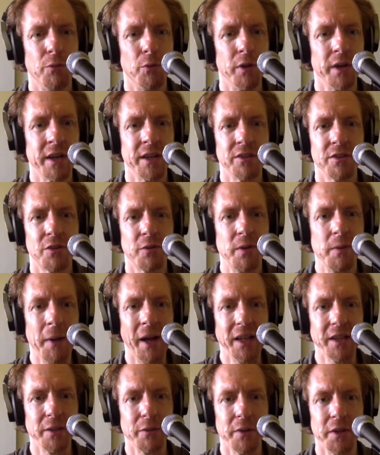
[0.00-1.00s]
4/3
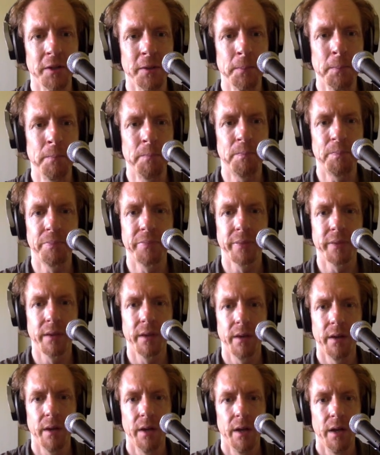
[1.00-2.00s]
polyrhythm.
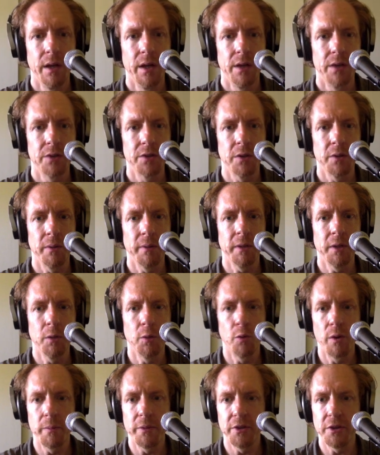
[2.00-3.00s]
So I'm going to
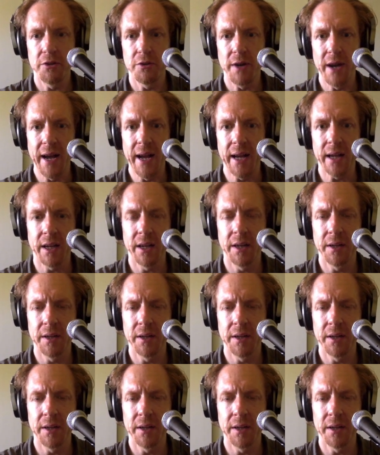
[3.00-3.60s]
warp the track.